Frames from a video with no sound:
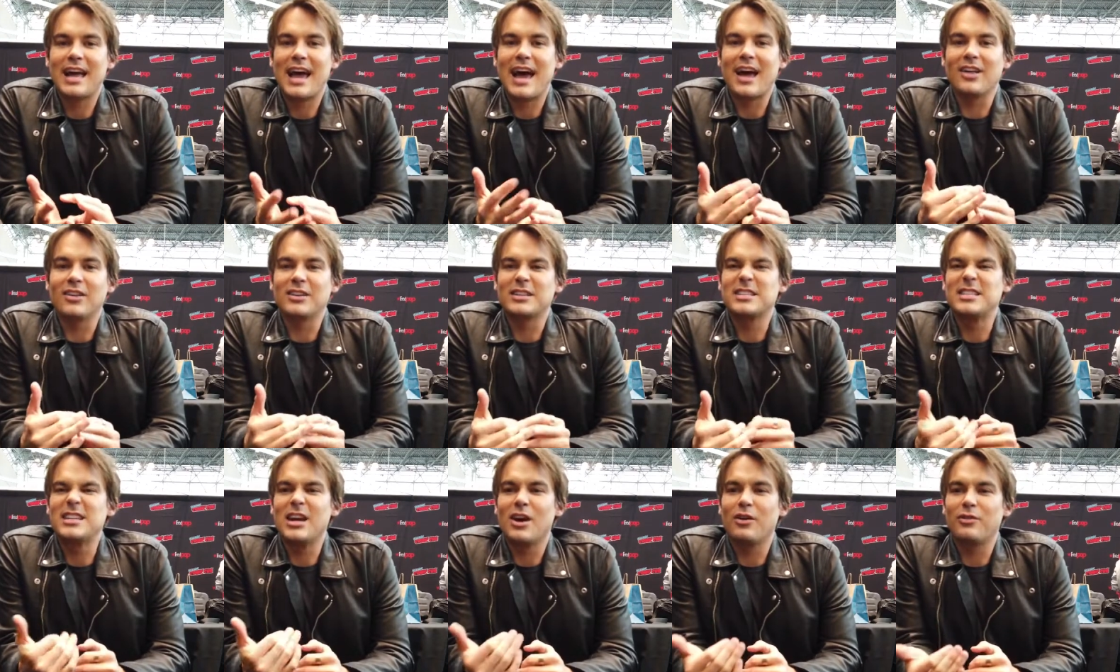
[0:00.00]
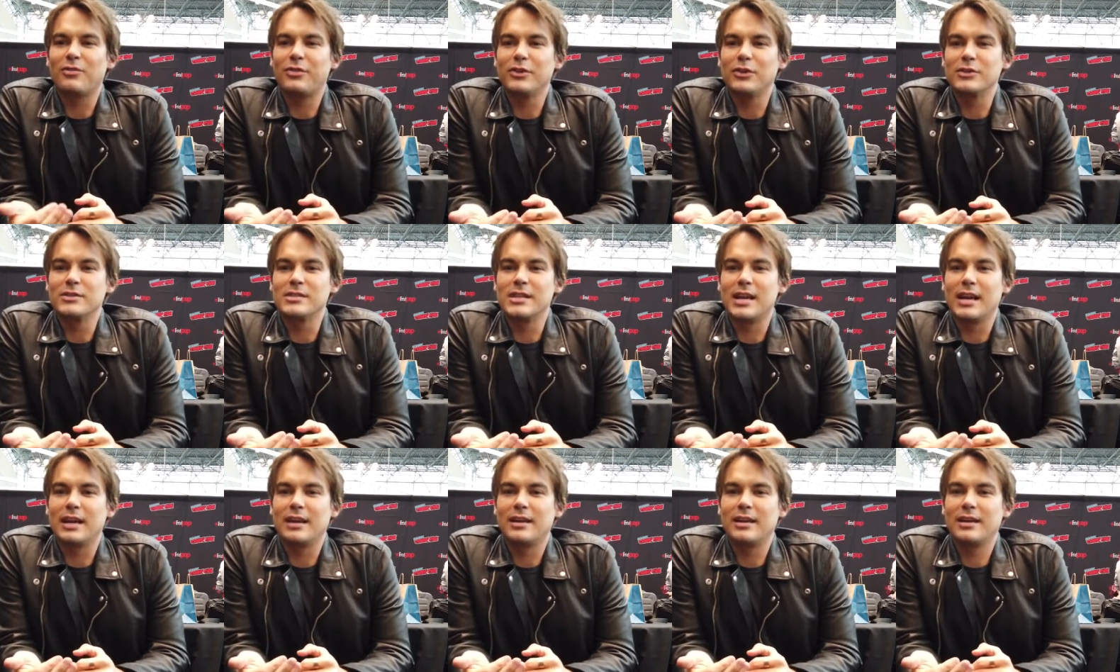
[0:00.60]
Alex now
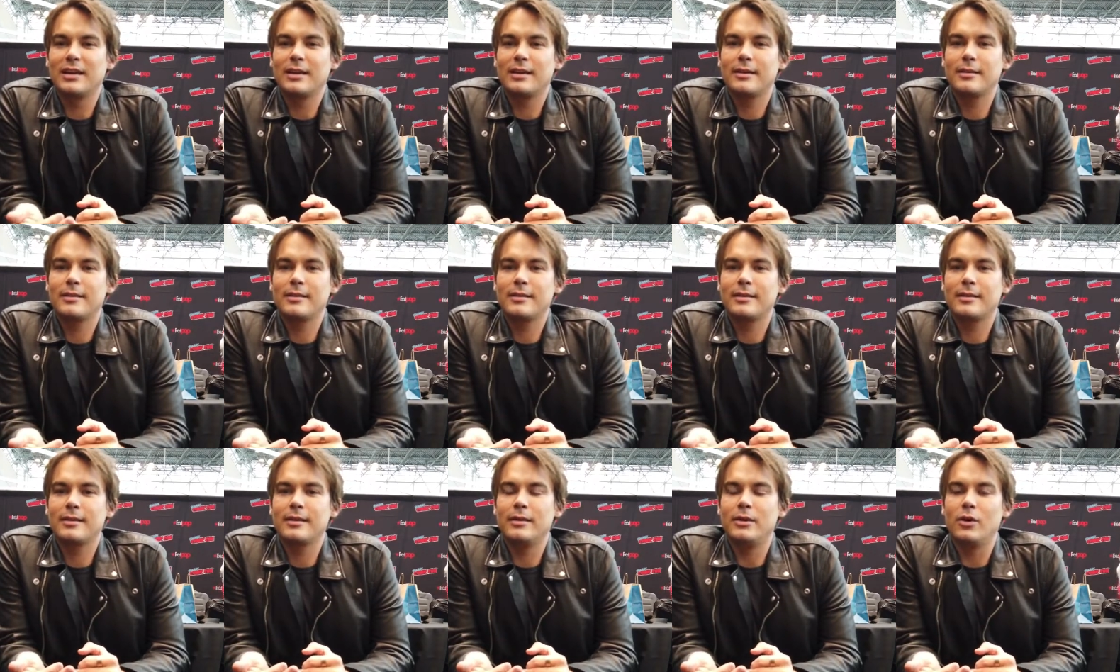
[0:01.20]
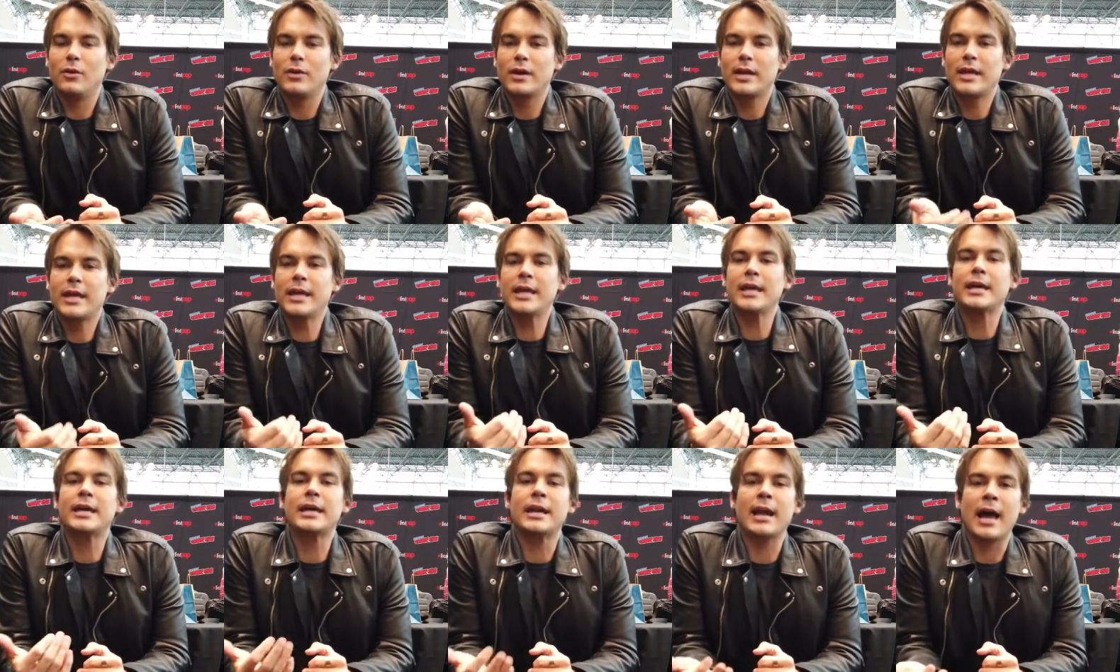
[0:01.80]
feels like you know
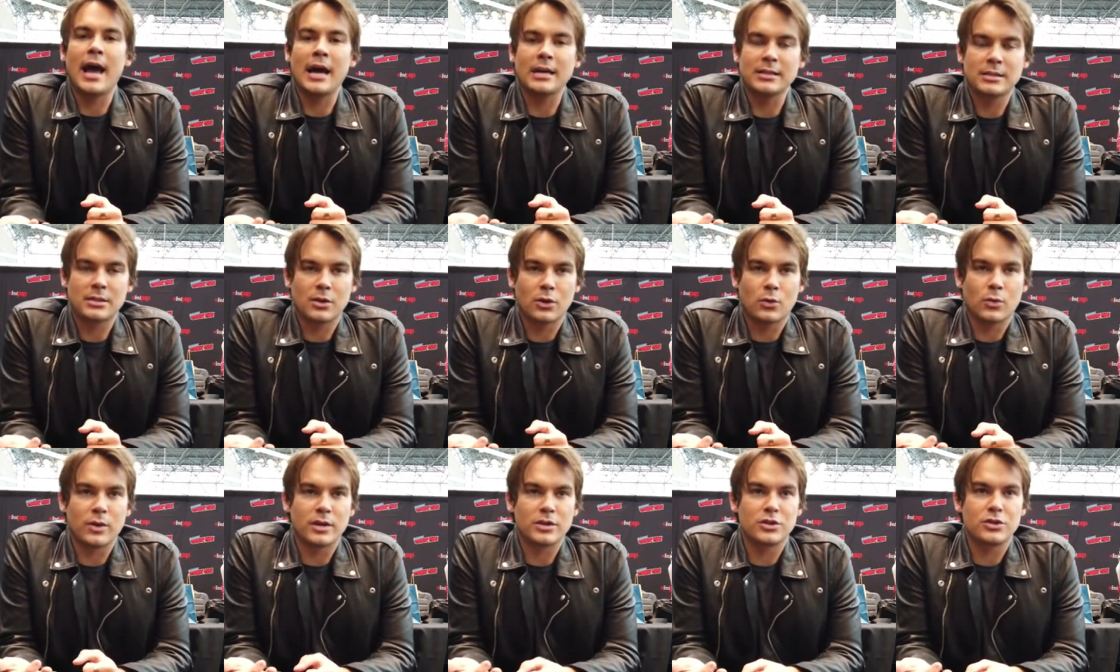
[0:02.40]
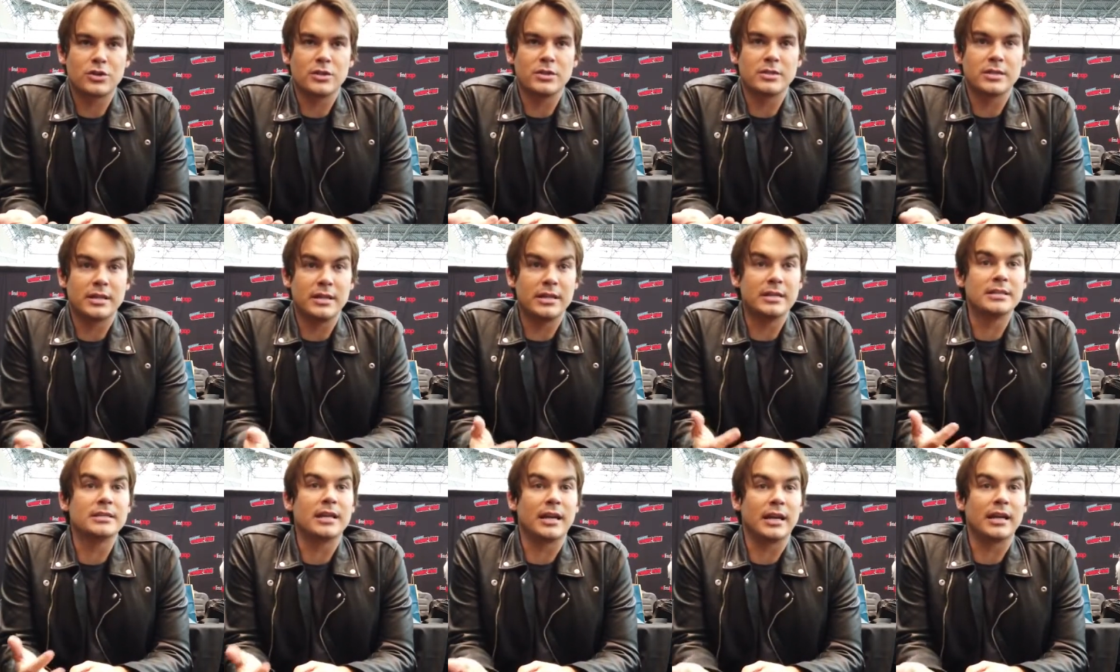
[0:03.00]
he can ask the questions
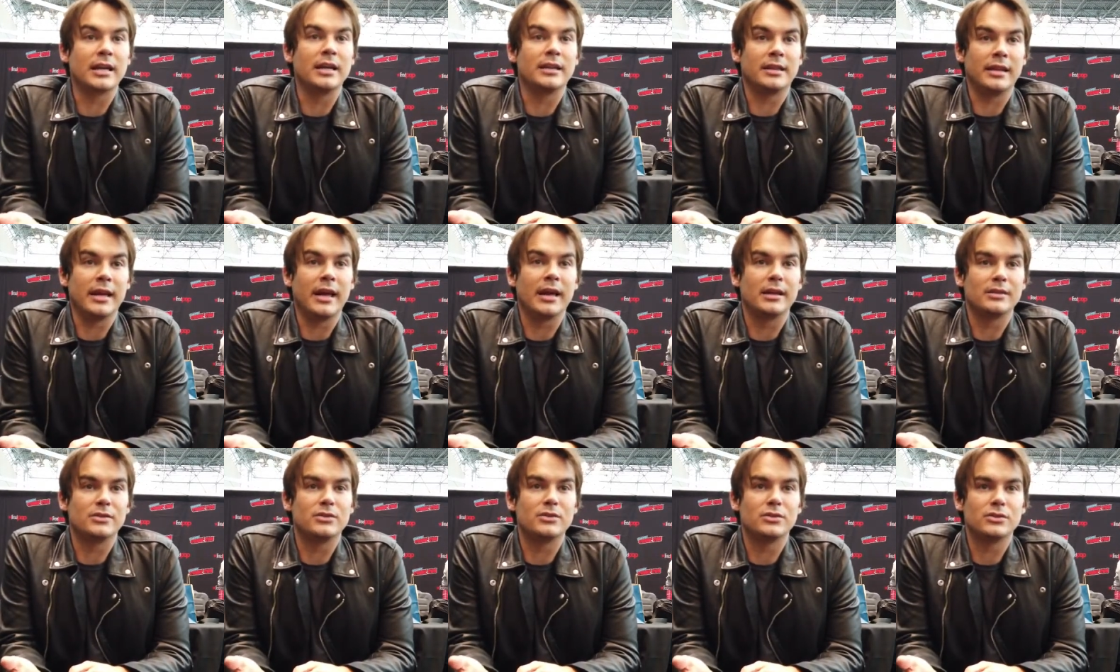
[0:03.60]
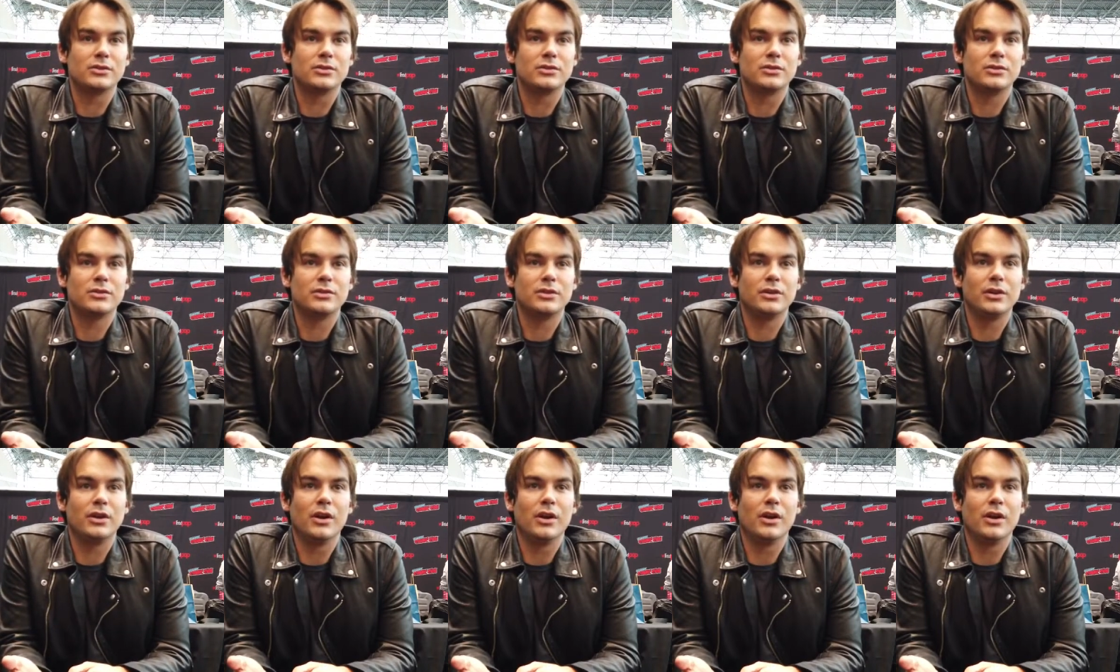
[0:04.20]
and he's going to get the answers.